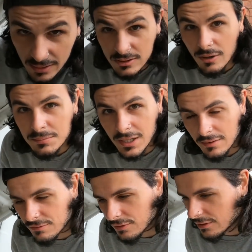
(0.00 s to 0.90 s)
So I'm
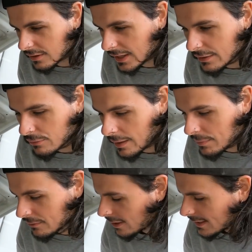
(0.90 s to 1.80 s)
done for heat
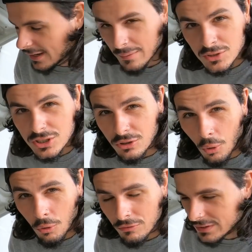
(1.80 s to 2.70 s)
wrapping right now. I'm just
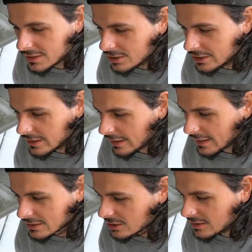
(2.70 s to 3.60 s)
over this shit.
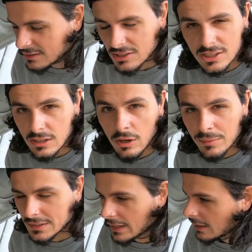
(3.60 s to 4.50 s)
Like, it's just
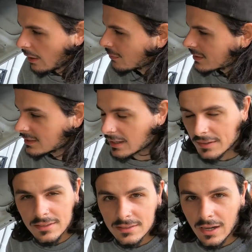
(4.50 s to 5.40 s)
slowing me down. I want to
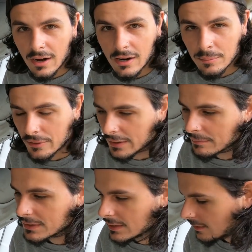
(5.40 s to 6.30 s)
start this car up already.
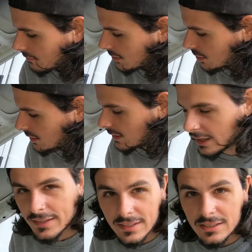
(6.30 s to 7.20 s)
I'm sick of
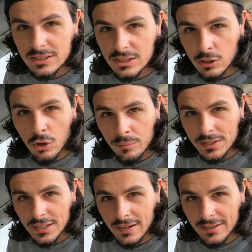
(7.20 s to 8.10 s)
shit like this slowing
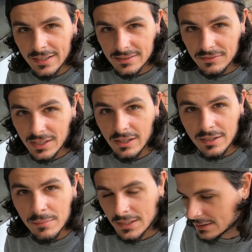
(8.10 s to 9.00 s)
me down, as I've said
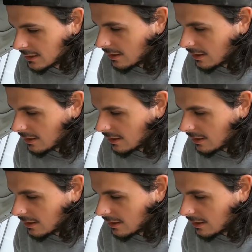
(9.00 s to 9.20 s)
like a million